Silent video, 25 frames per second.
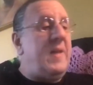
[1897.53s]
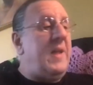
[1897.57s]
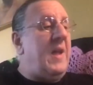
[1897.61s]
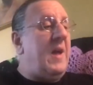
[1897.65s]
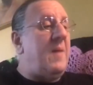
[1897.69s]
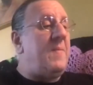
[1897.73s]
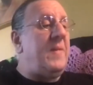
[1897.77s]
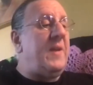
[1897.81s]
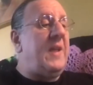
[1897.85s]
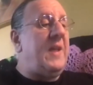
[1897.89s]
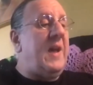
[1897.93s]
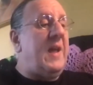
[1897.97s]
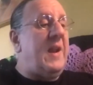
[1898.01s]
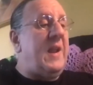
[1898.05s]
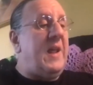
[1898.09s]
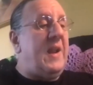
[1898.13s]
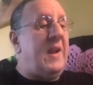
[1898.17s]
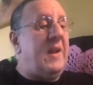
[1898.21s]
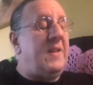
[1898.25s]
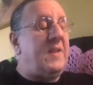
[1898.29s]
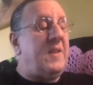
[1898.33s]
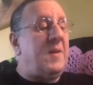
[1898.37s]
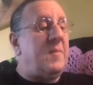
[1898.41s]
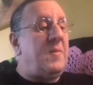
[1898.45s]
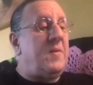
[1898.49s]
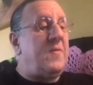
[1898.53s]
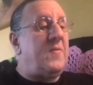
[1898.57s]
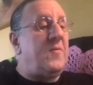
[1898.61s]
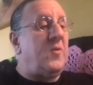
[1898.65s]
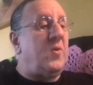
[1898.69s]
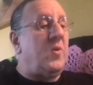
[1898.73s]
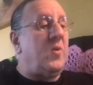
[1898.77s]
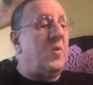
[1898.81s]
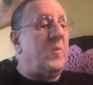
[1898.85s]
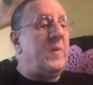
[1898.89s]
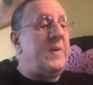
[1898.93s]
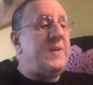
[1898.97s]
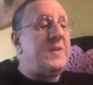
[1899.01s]
Atmagyanananda
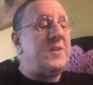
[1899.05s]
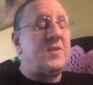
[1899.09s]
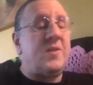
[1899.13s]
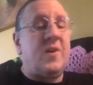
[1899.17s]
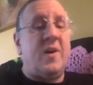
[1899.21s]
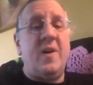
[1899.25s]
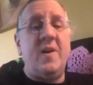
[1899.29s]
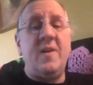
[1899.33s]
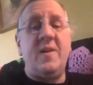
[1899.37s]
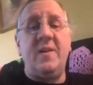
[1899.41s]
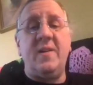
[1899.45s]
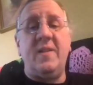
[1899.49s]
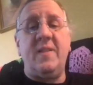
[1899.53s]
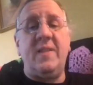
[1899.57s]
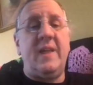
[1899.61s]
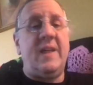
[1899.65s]
before we started